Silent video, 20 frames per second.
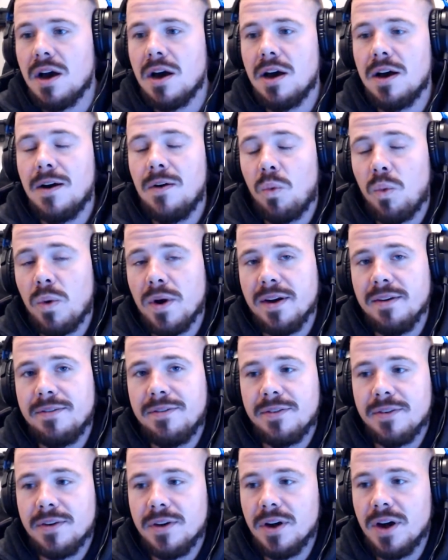with
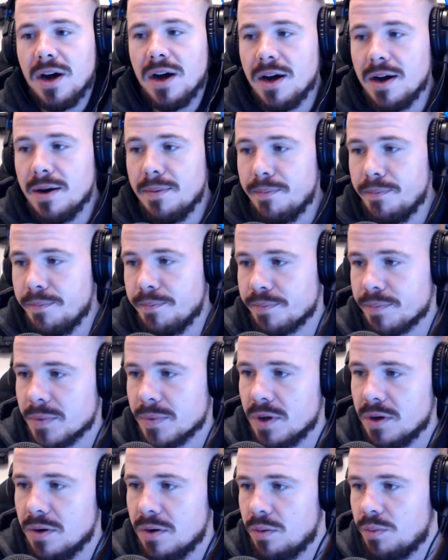my
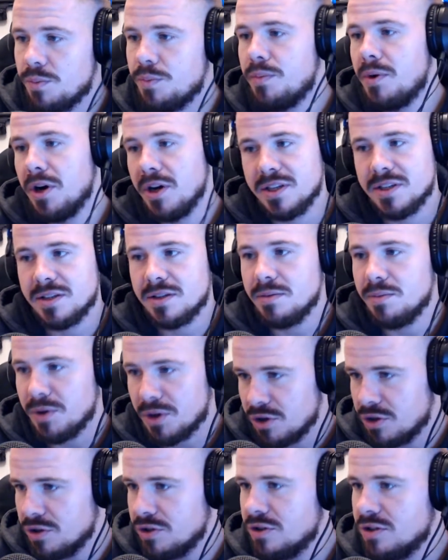
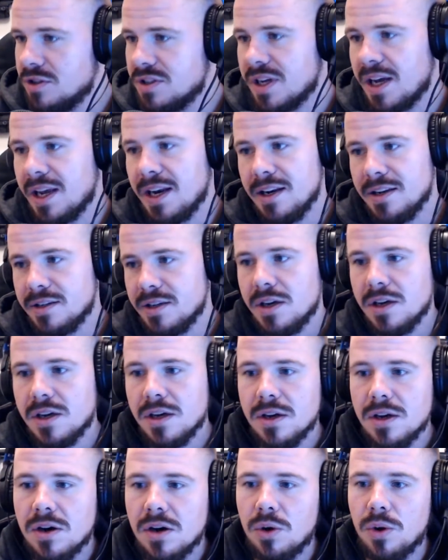guns and
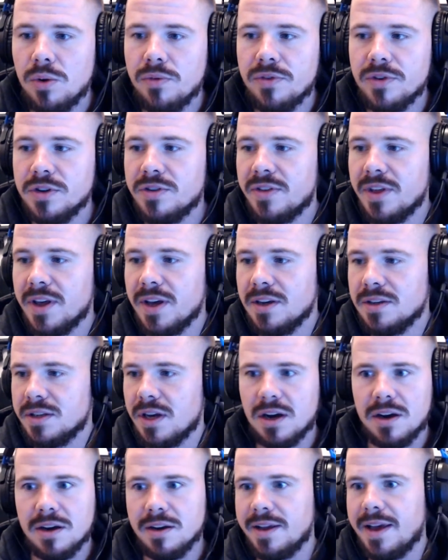other things that
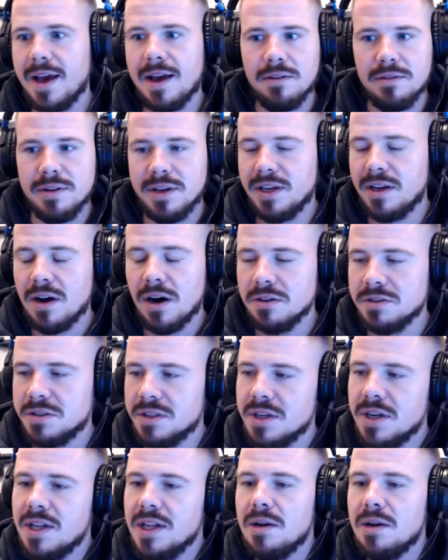I could get in COD.